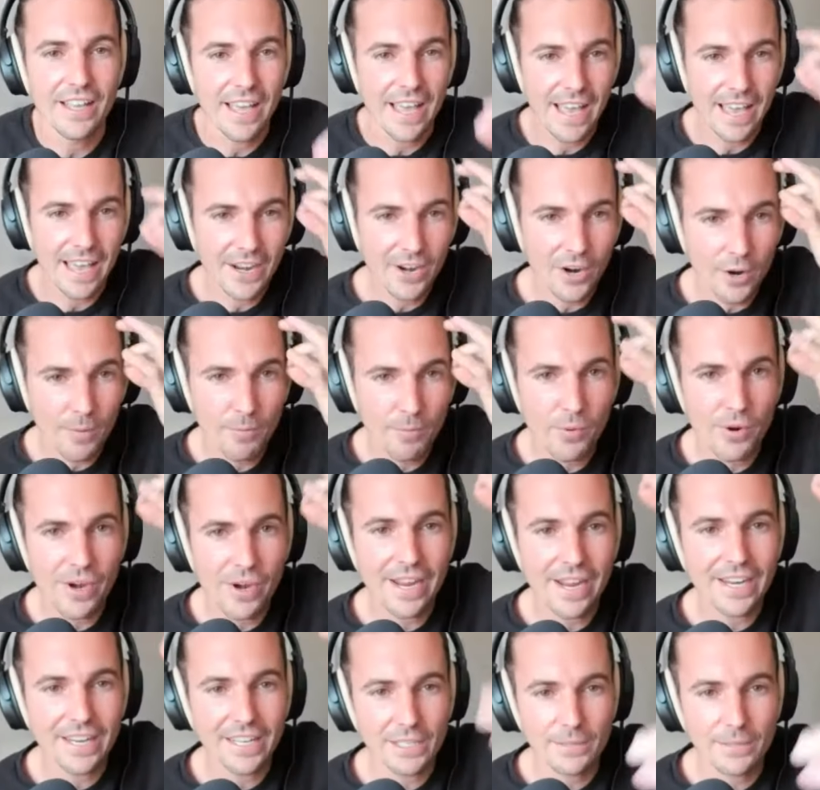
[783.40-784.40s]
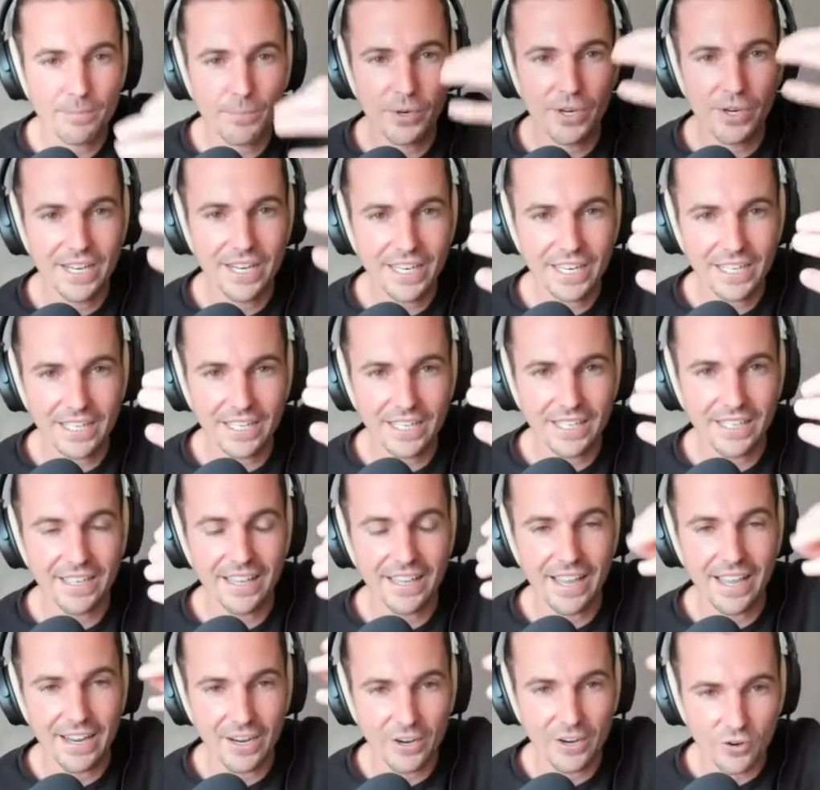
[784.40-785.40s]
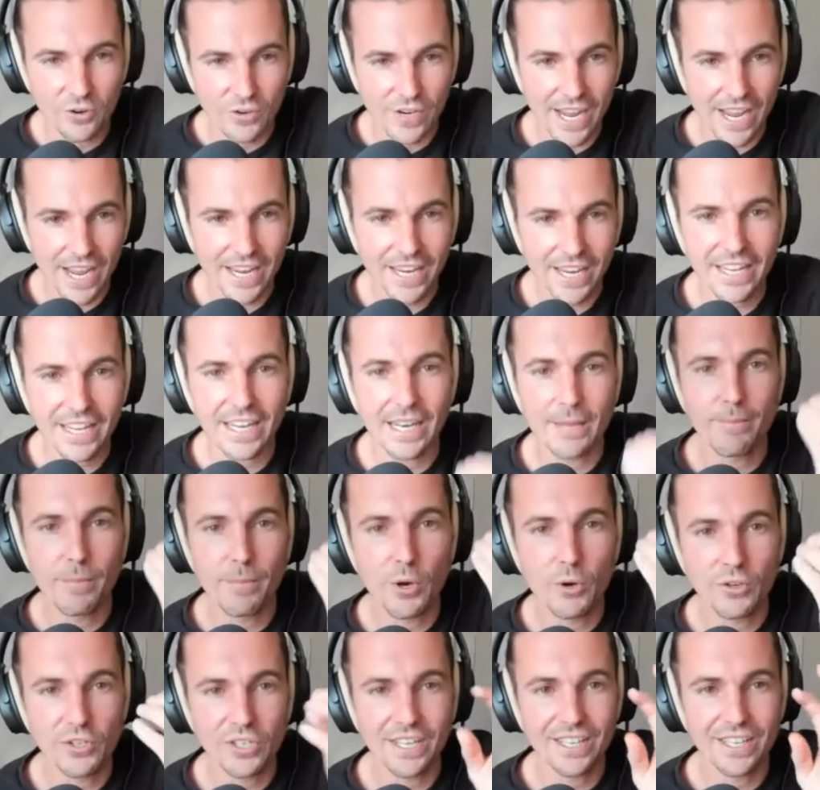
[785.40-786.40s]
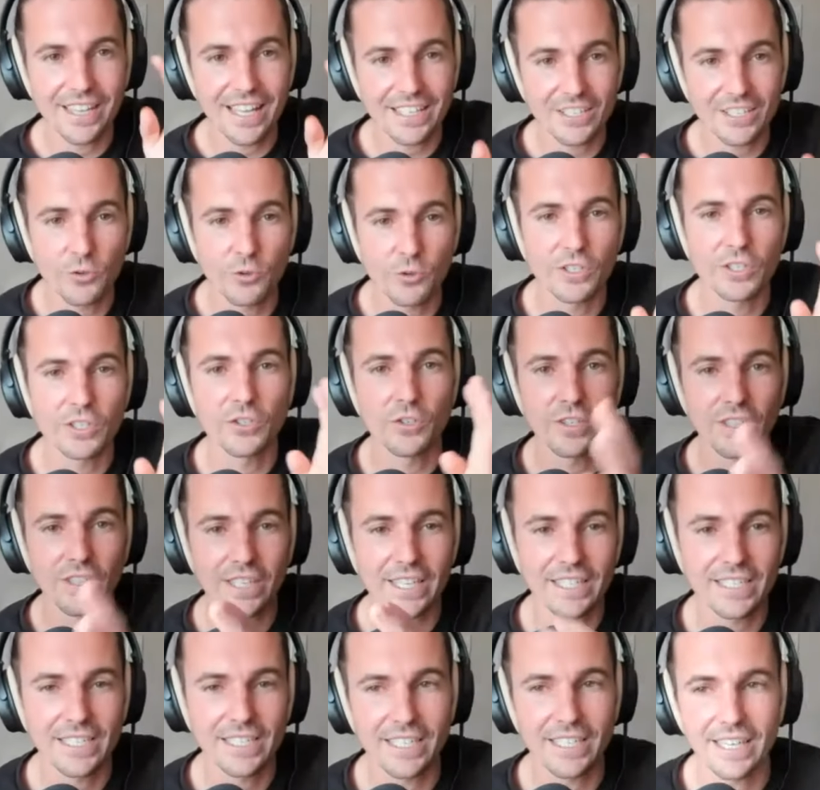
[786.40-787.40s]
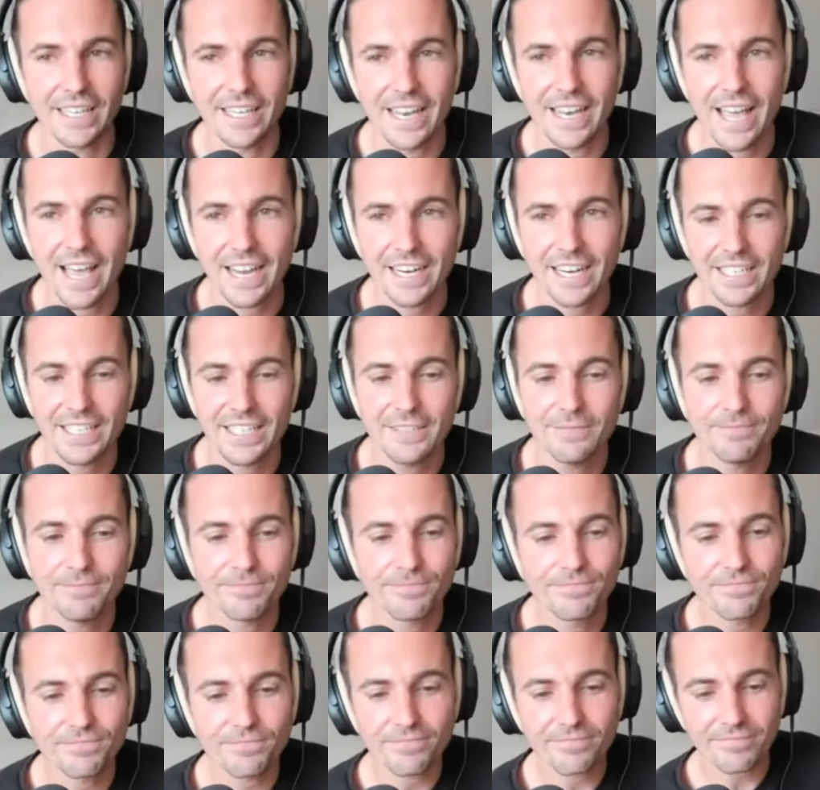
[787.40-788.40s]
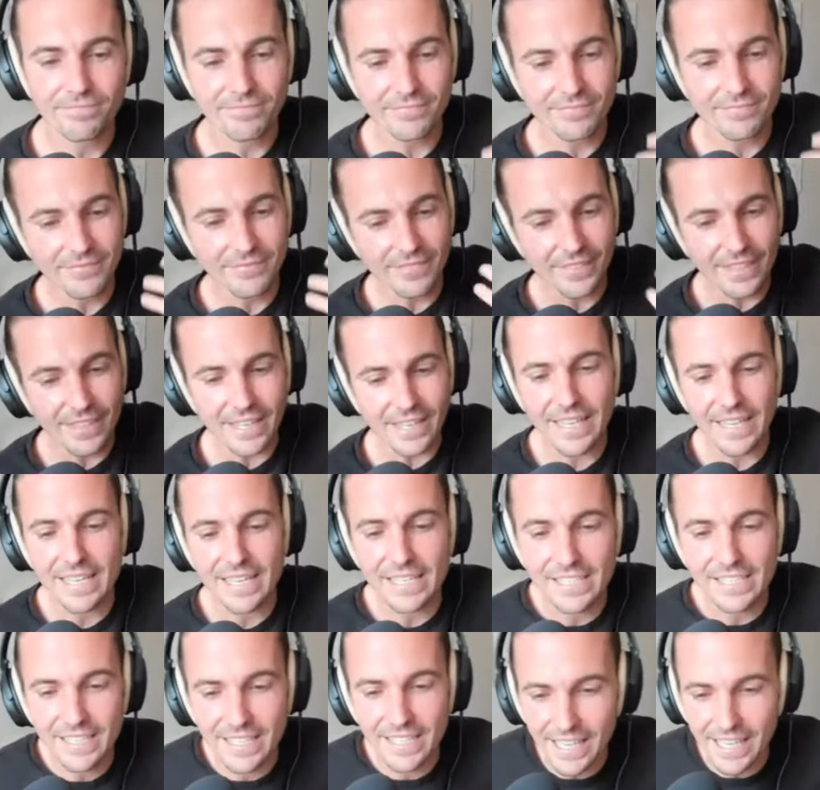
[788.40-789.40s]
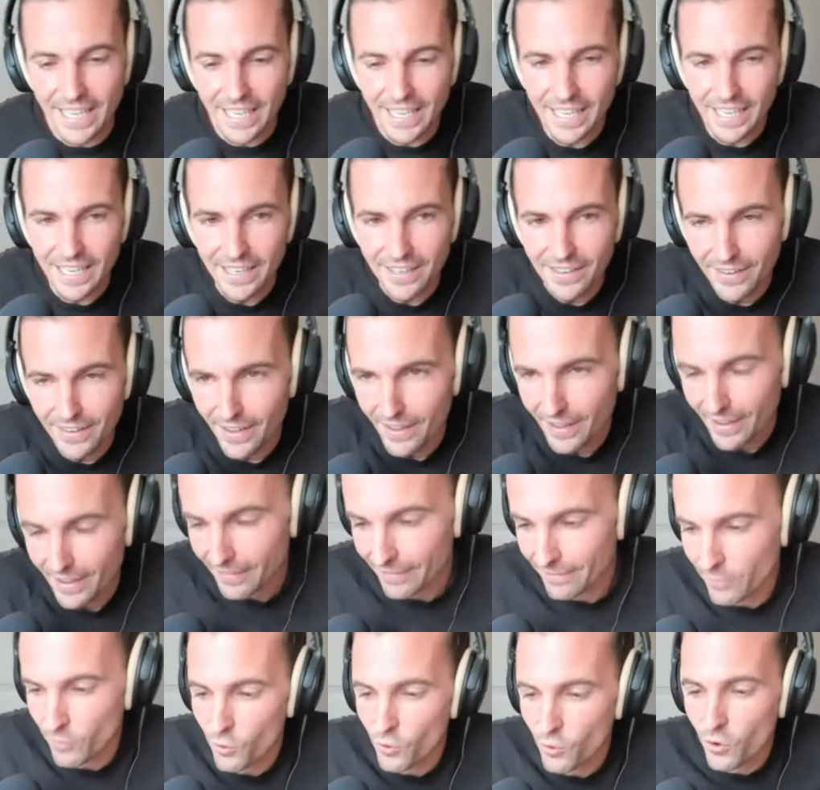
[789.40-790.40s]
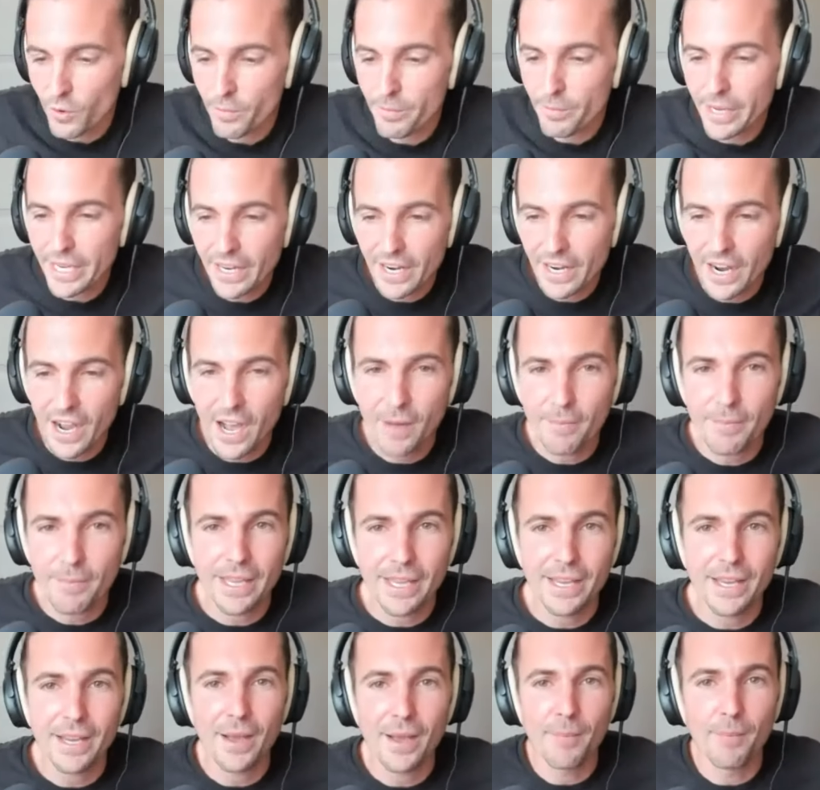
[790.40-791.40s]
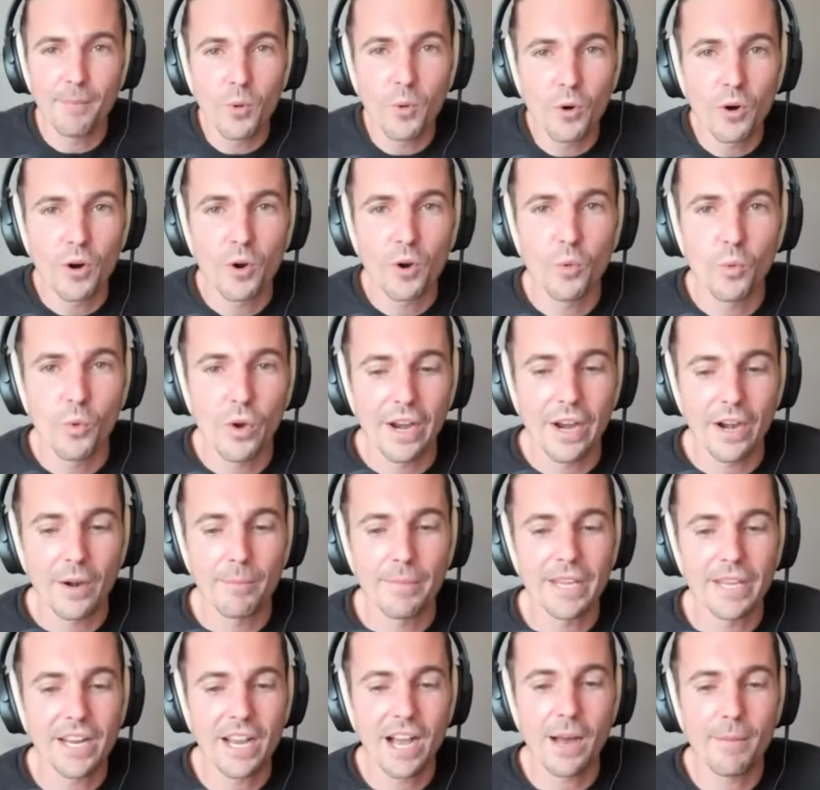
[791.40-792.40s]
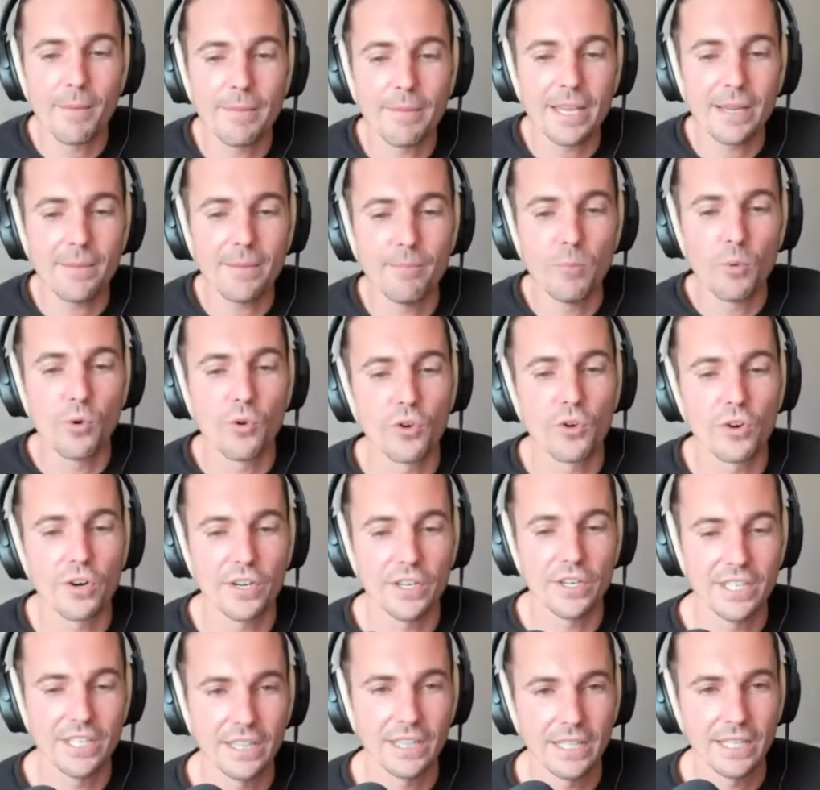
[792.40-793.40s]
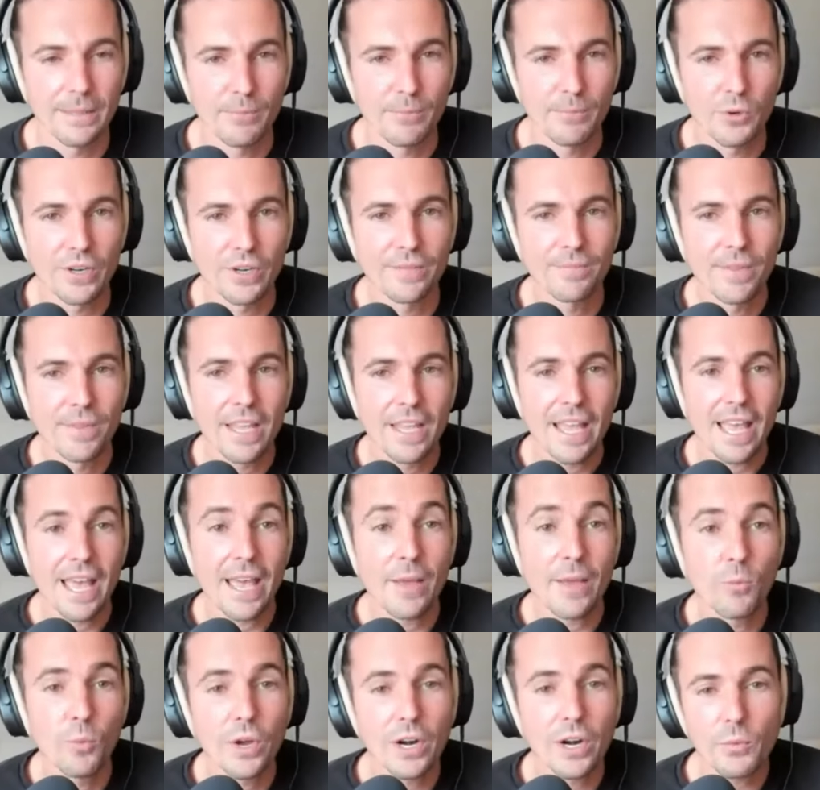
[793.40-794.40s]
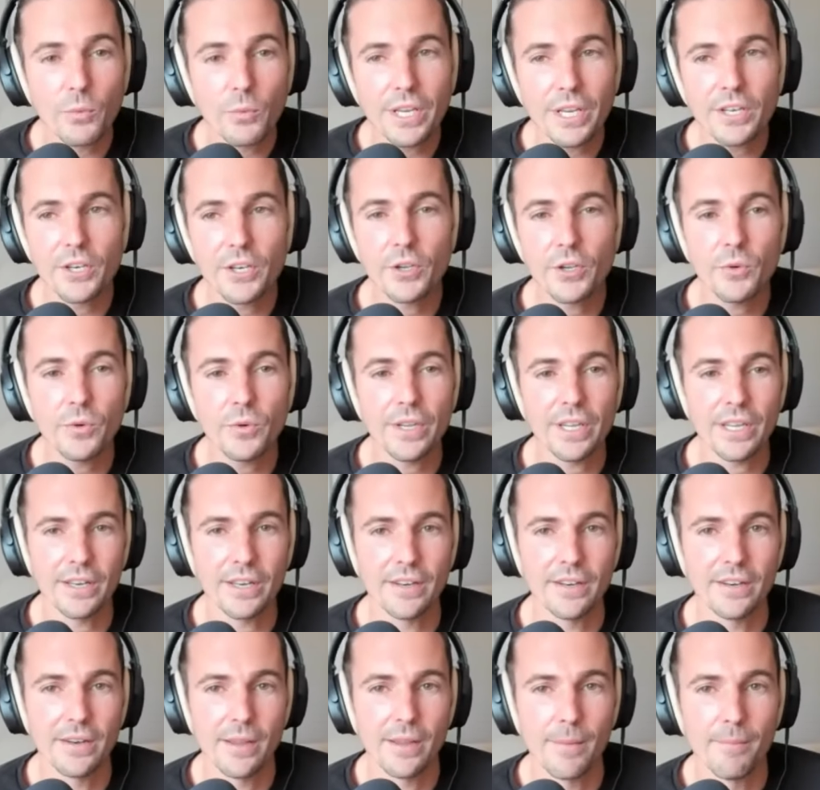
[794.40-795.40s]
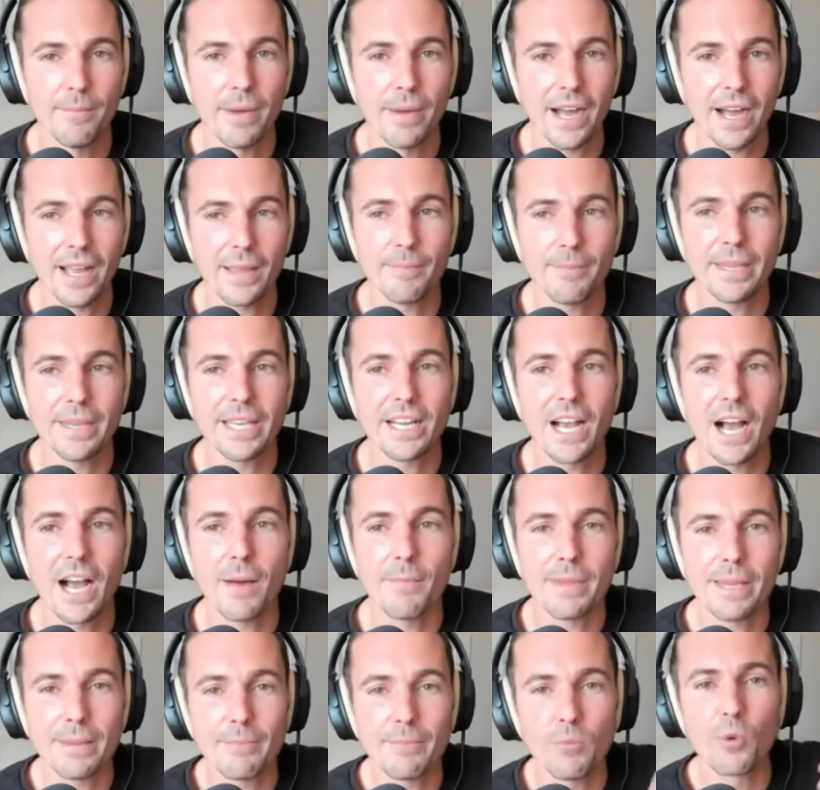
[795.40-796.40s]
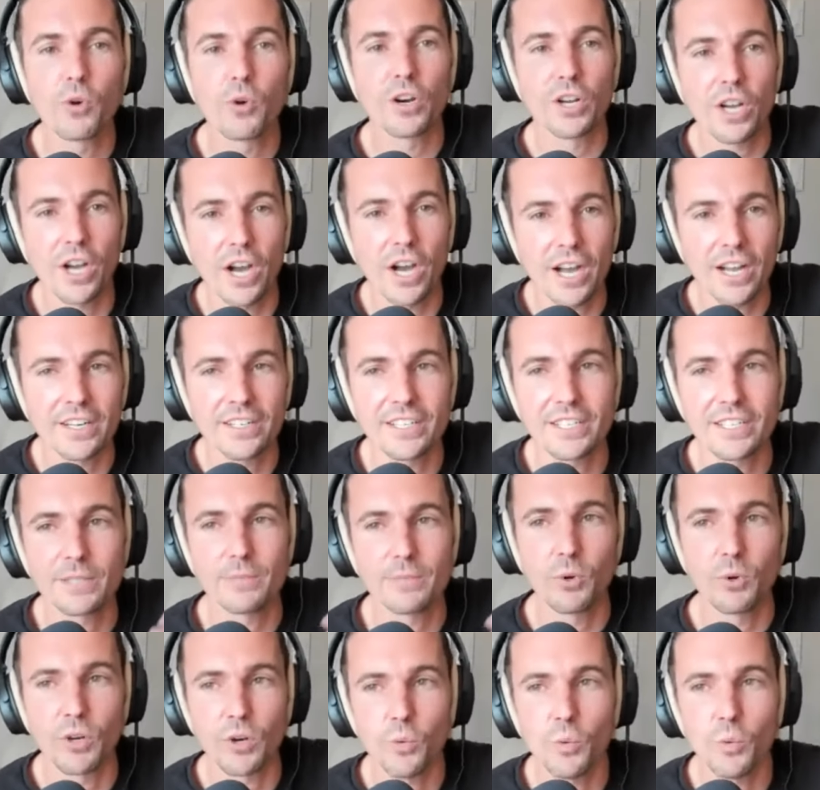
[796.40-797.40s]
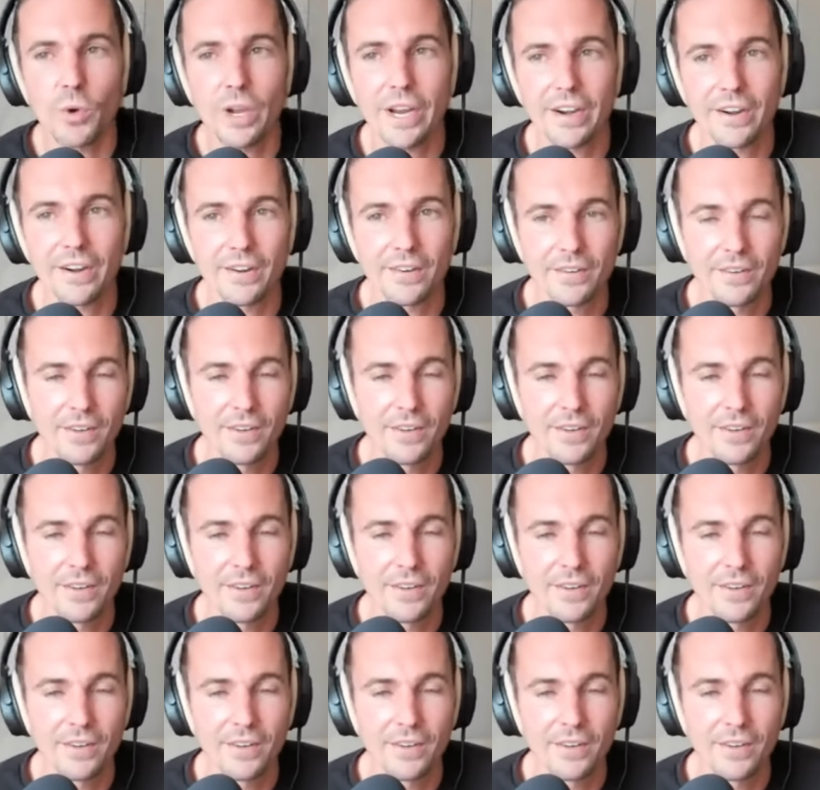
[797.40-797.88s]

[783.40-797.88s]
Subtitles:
and our brain is predicting and creating an emotion that's going to elicit an action, is key for becoming more aware, becoming more deliberate. And what are we doing by becoming more conscious, more aware?